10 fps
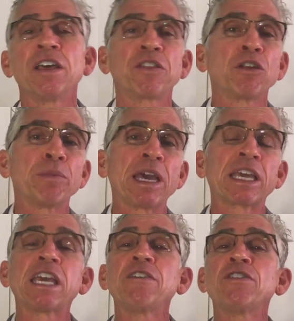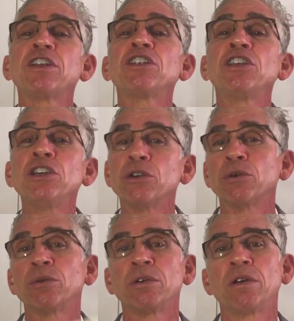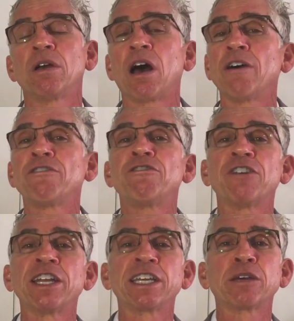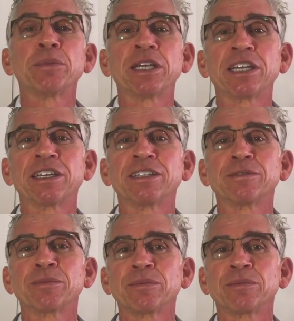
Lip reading: that'll make even you a funny comedian.